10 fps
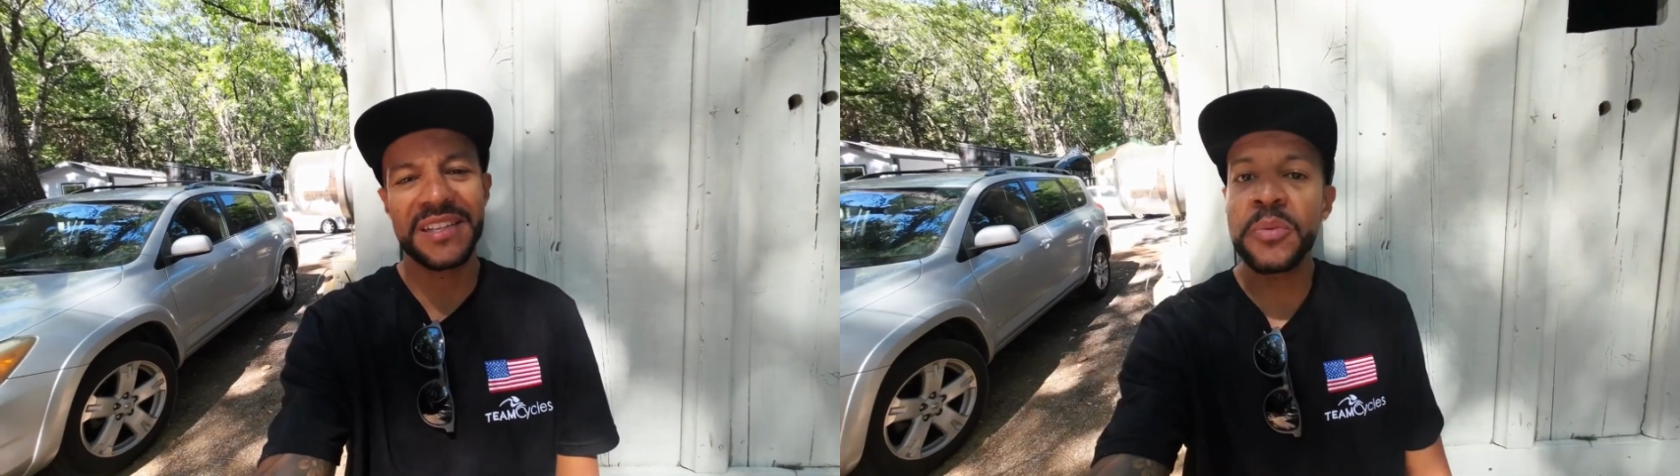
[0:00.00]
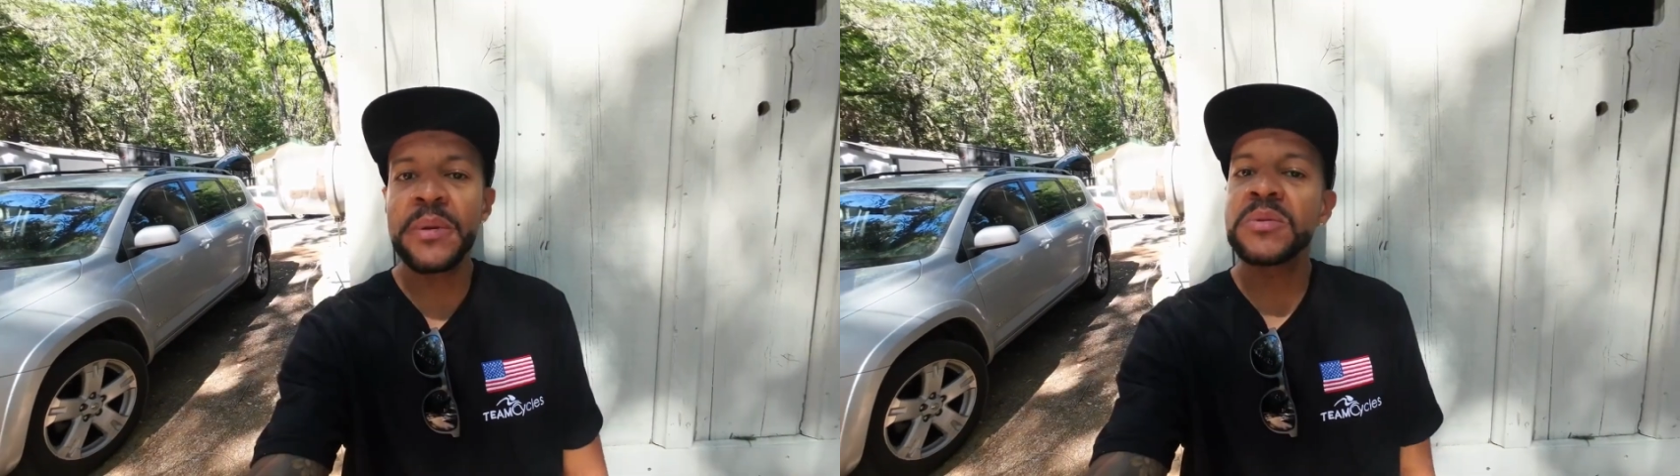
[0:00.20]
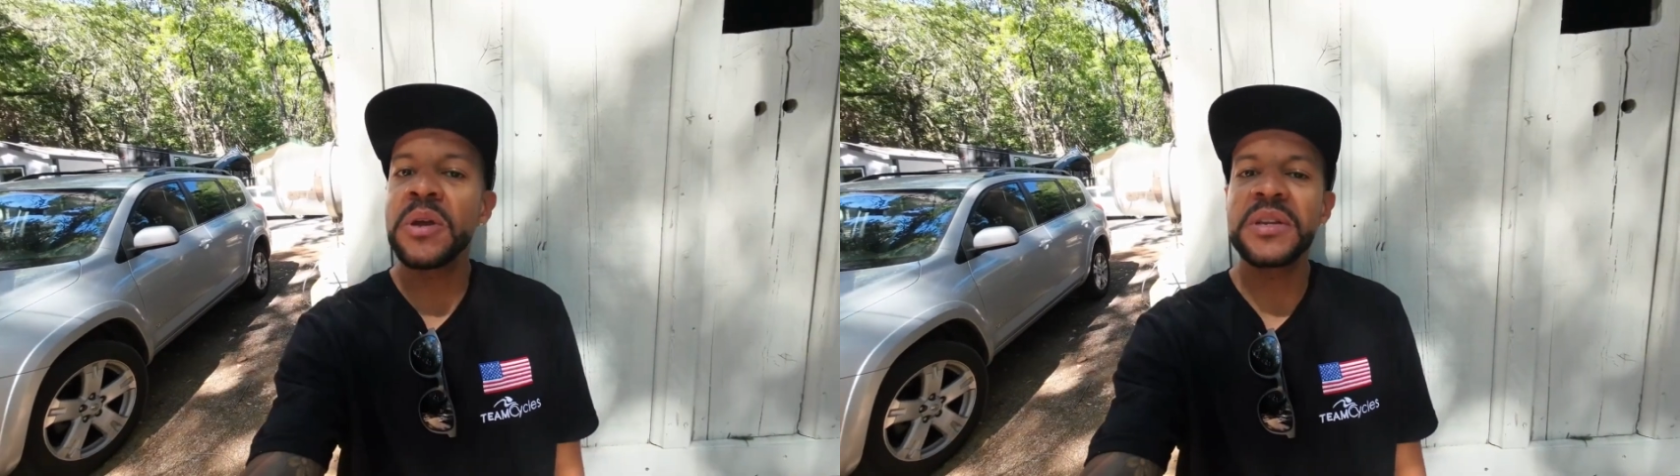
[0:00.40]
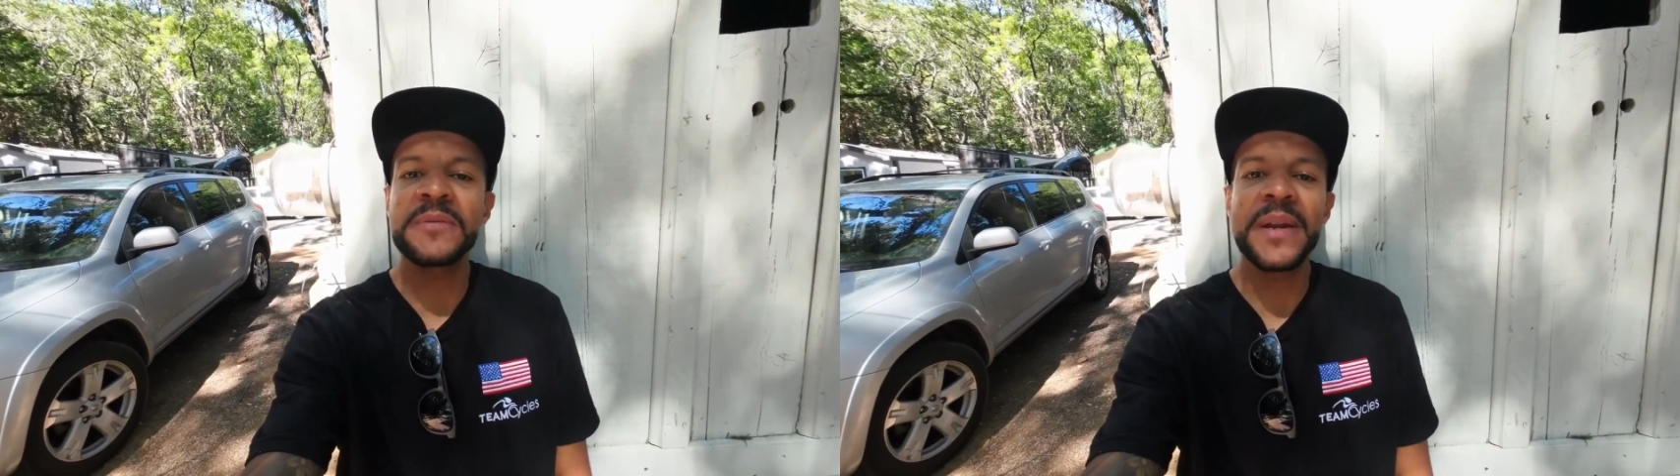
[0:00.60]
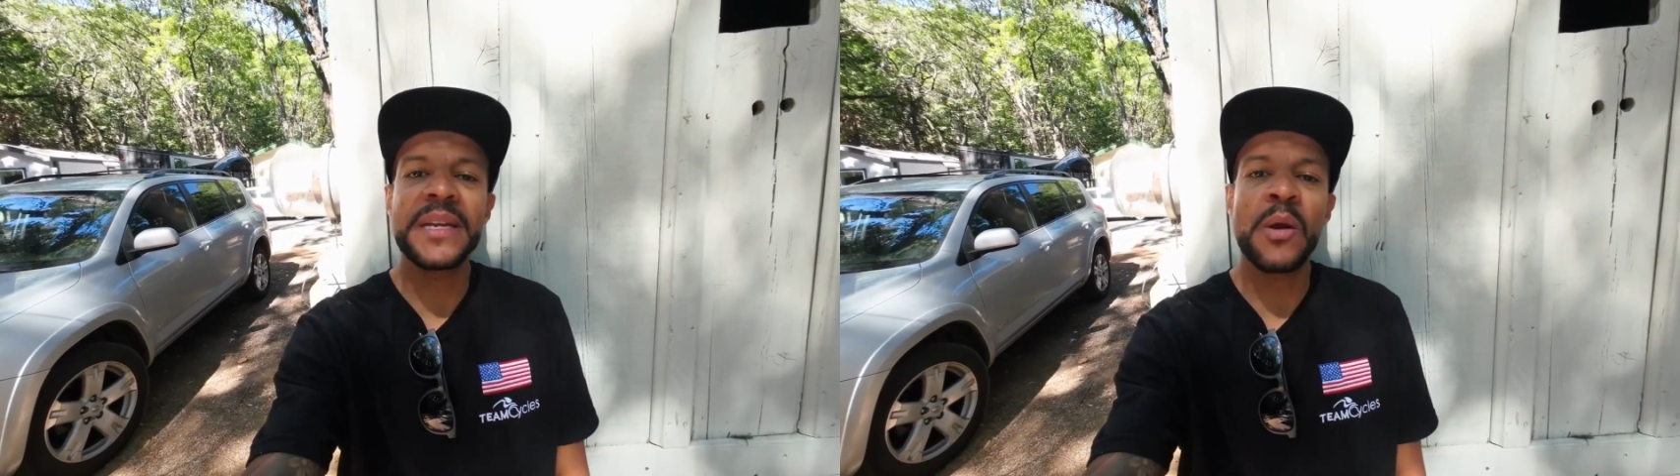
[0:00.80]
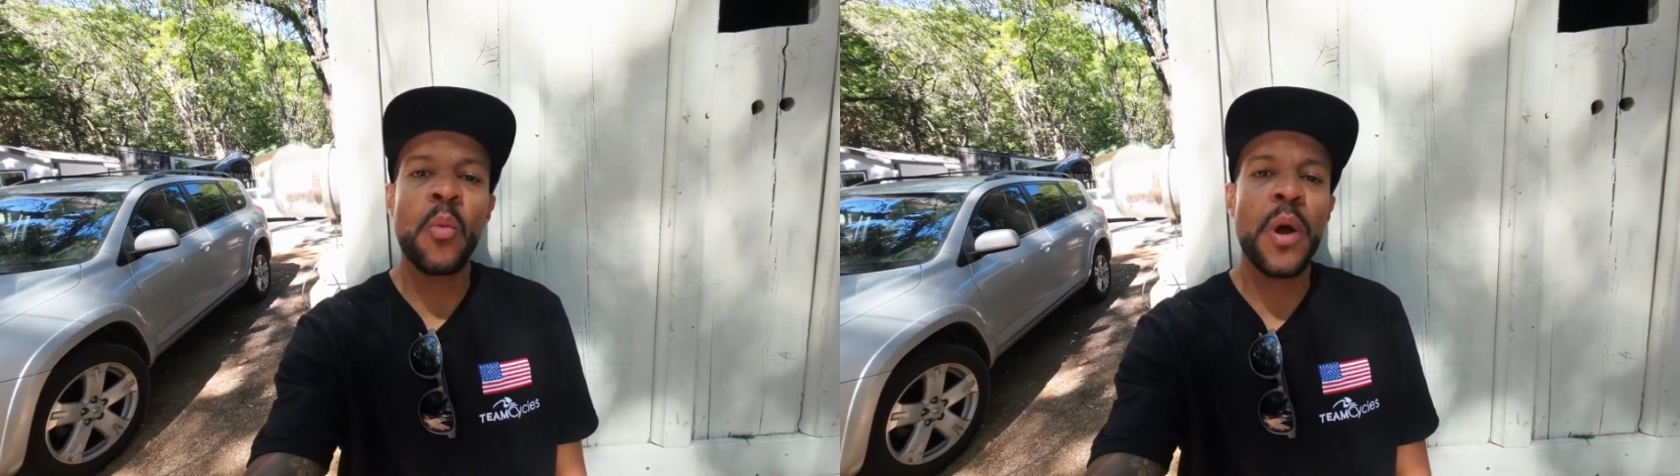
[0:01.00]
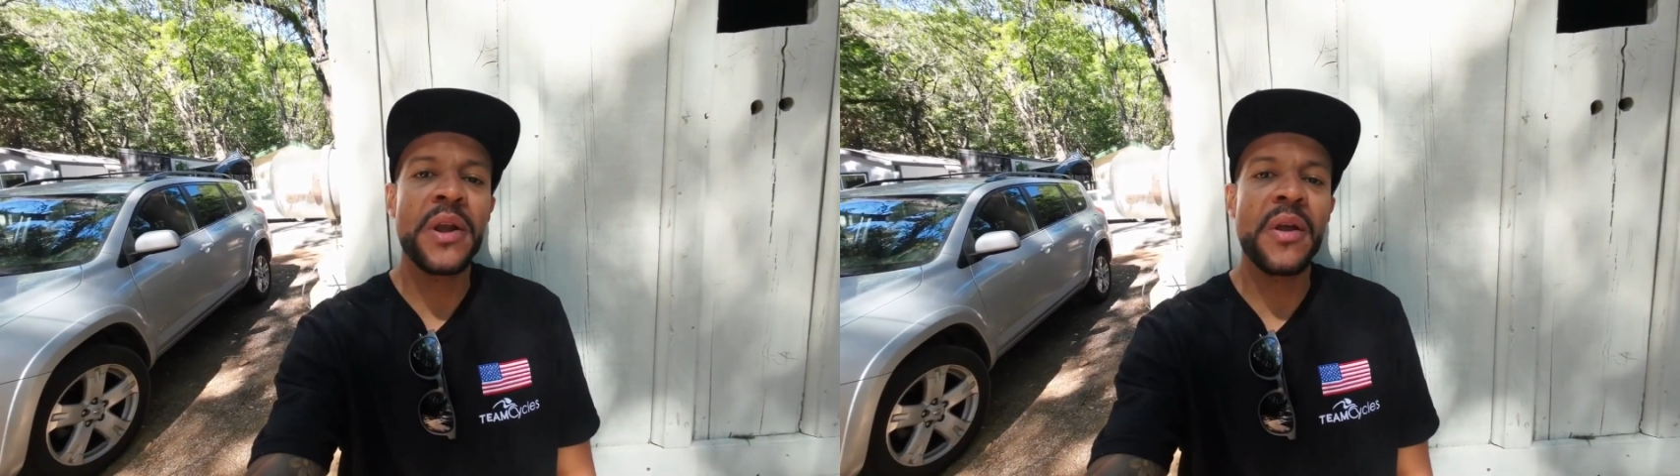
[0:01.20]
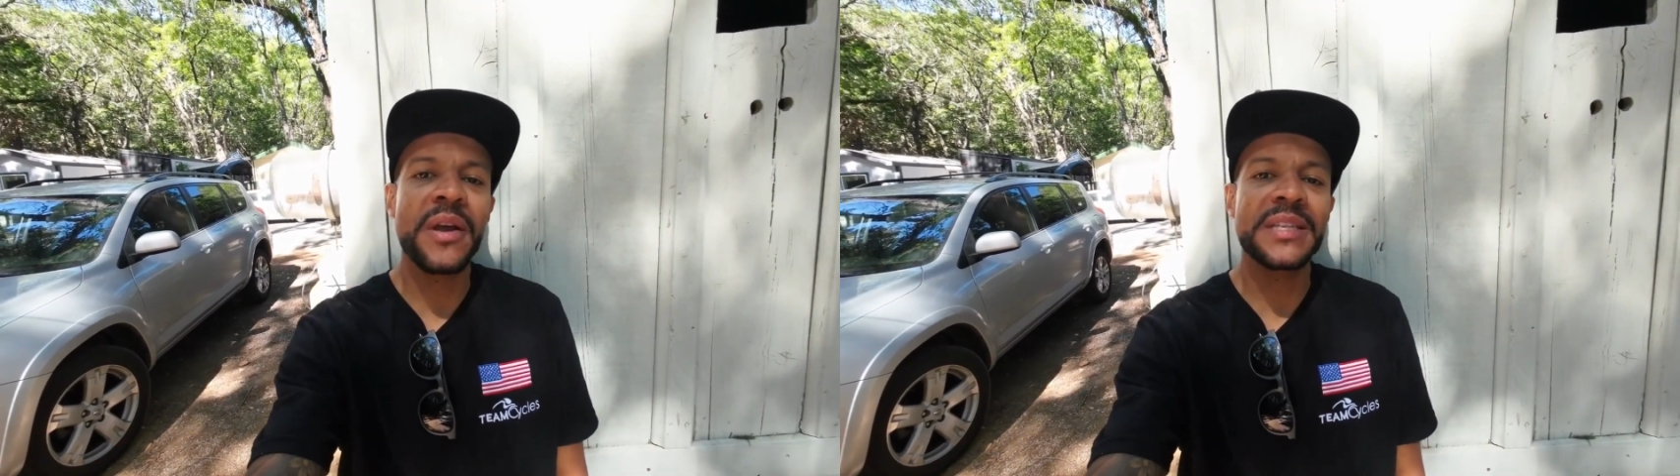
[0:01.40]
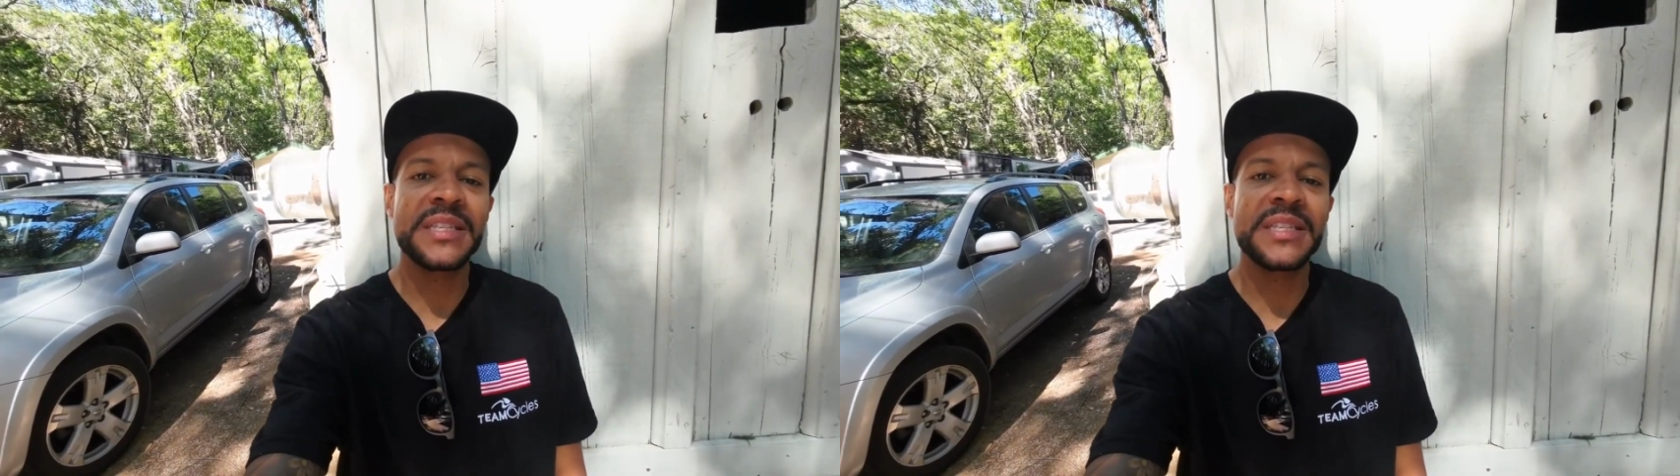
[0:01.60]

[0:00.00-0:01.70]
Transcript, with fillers: We was only spending one night